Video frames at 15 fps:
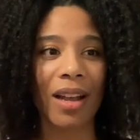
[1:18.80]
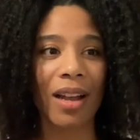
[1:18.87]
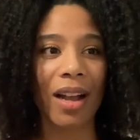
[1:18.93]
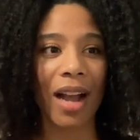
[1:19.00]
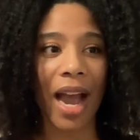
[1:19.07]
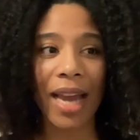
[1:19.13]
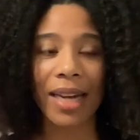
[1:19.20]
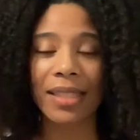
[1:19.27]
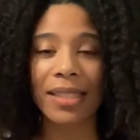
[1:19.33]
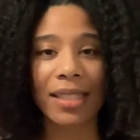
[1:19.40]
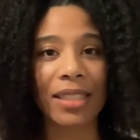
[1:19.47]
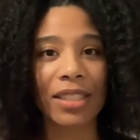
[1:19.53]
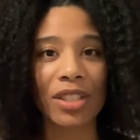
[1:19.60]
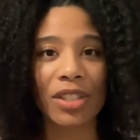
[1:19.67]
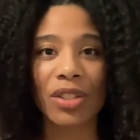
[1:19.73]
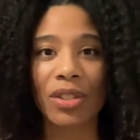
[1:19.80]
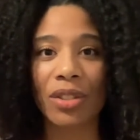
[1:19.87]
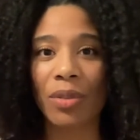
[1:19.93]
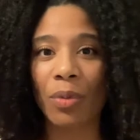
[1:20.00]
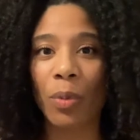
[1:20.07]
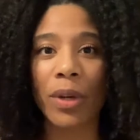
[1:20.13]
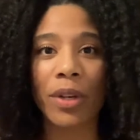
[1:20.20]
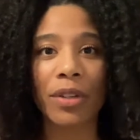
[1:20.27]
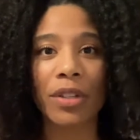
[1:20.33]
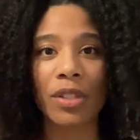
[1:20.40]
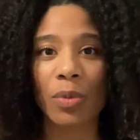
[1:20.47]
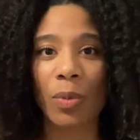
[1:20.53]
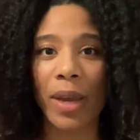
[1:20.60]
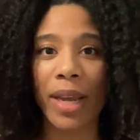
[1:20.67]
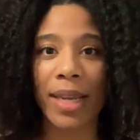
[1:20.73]
honestly, just the weirdest
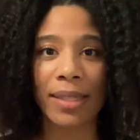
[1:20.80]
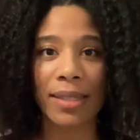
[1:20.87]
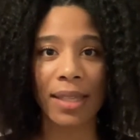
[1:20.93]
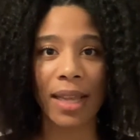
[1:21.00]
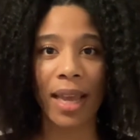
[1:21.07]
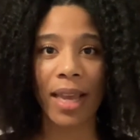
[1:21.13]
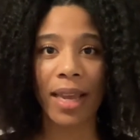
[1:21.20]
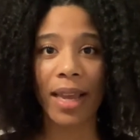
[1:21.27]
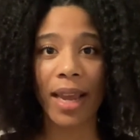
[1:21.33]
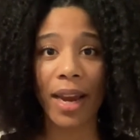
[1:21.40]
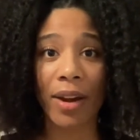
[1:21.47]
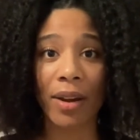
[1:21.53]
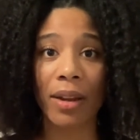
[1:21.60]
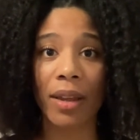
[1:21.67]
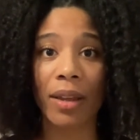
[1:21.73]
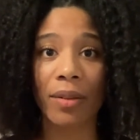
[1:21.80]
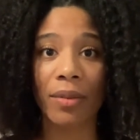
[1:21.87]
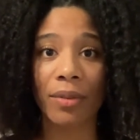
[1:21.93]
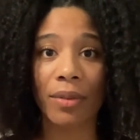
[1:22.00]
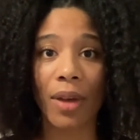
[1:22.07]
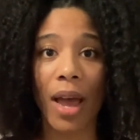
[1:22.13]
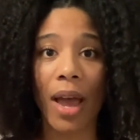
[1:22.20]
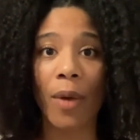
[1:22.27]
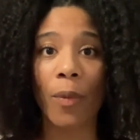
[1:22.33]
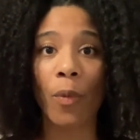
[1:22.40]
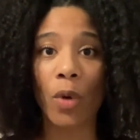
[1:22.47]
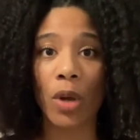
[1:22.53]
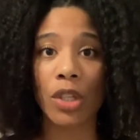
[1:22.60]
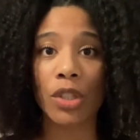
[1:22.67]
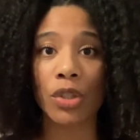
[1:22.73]
ways, like, Ariel, I
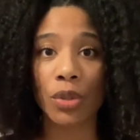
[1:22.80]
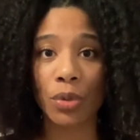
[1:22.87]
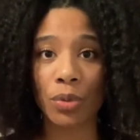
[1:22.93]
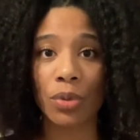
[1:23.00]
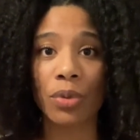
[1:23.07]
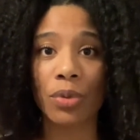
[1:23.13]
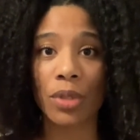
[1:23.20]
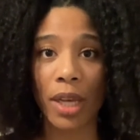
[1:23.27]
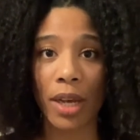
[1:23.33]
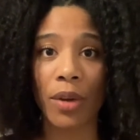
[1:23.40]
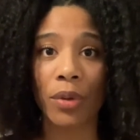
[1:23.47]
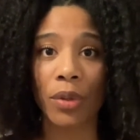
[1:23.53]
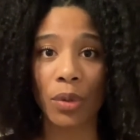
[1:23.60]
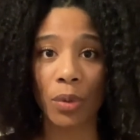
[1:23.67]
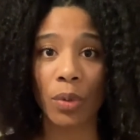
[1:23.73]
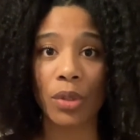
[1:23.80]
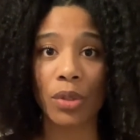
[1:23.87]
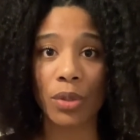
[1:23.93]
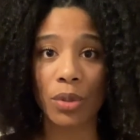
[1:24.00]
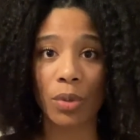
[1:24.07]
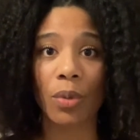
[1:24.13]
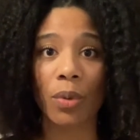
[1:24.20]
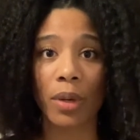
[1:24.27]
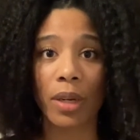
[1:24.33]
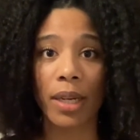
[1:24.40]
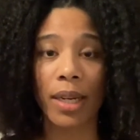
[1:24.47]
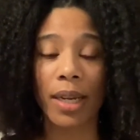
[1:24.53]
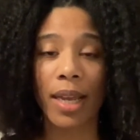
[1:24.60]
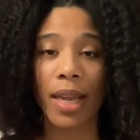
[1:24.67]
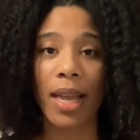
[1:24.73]
want you to tell your story.
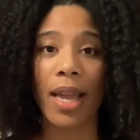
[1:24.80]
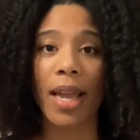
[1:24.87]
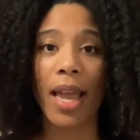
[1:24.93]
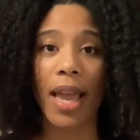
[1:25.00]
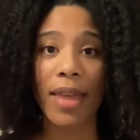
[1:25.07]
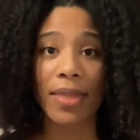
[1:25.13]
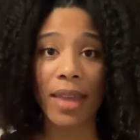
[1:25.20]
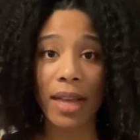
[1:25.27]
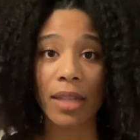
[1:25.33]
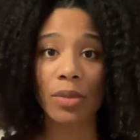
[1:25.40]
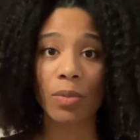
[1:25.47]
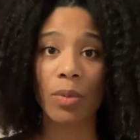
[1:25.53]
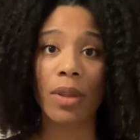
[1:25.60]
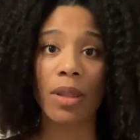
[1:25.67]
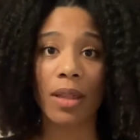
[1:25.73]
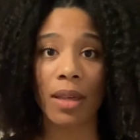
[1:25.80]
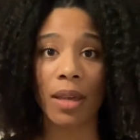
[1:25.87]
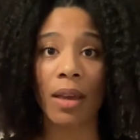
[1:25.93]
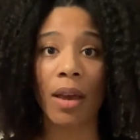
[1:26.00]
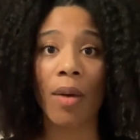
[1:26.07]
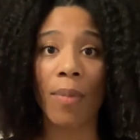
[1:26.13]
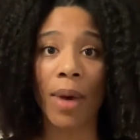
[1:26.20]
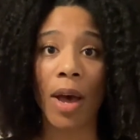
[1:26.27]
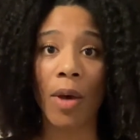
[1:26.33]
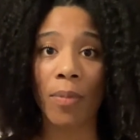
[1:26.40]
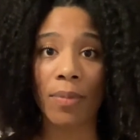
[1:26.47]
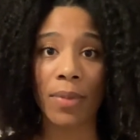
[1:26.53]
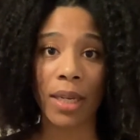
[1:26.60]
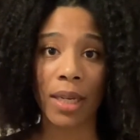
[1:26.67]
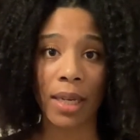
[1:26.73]
And that's one thing about
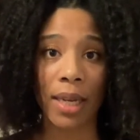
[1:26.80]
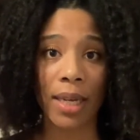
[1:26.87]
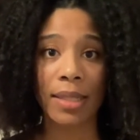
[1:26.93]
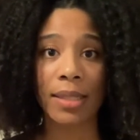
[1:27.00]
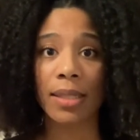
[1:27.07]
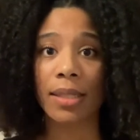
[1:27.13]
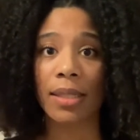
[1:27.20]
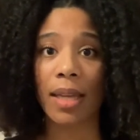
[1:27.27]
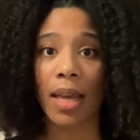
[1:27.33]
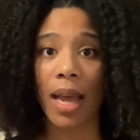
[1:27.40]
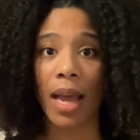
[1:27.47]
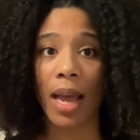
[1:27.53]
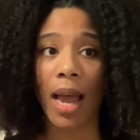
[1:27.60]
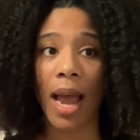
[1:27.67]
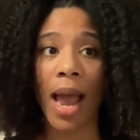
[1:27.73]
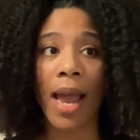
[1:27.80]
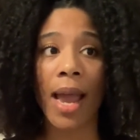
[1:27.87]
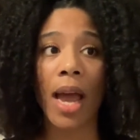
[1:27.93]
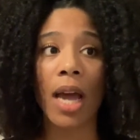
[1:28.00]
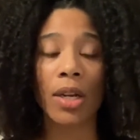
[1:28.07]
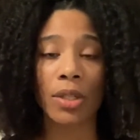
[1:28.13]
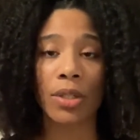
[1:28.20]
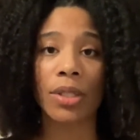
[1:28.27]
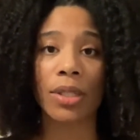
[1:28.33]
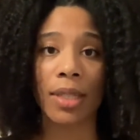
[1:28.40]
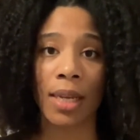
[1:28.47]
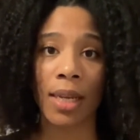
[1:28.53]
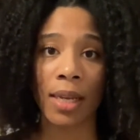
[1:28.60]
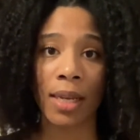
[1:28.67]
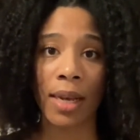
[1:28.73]
me is I
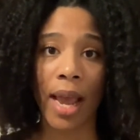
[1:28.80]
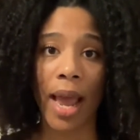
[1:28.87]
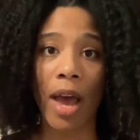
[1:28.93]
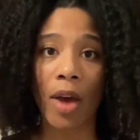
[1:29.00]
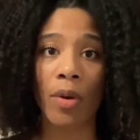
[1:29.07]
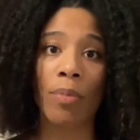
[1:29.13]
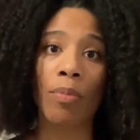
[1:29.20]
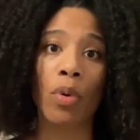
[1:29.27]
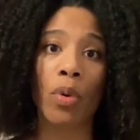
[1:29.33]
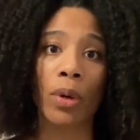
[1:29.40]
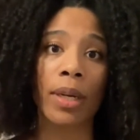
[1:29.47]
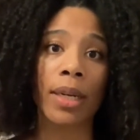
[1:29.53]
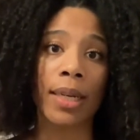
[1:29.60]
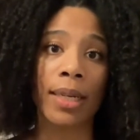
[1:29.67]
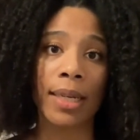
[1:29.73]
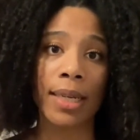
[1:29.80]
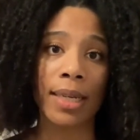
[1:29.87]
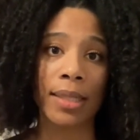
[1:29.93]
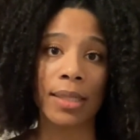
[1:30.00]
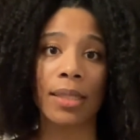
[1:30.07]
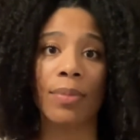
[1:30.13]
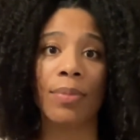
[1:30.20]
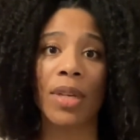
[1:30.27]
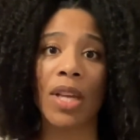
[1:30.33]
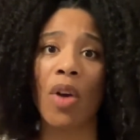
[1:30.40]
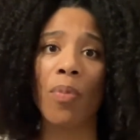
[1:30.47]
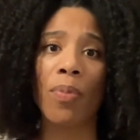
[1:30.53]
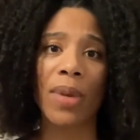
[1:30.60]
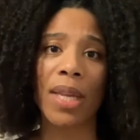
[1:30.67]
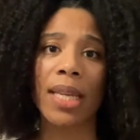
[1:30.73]
understand how important it is to be
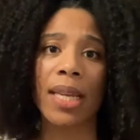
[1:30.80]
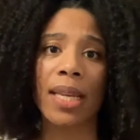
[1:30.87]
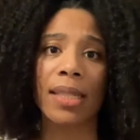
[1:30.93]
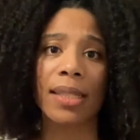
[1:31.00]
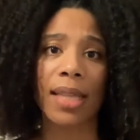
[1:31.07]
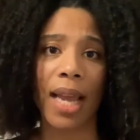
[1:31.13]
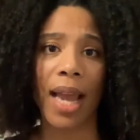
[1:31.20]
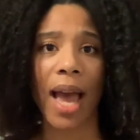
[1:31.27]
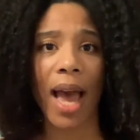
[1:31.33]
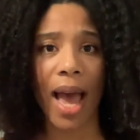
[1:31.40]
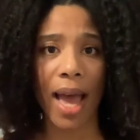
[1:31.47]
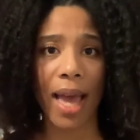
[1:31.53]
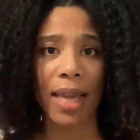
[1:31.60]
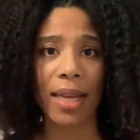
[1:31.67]
obedient to God.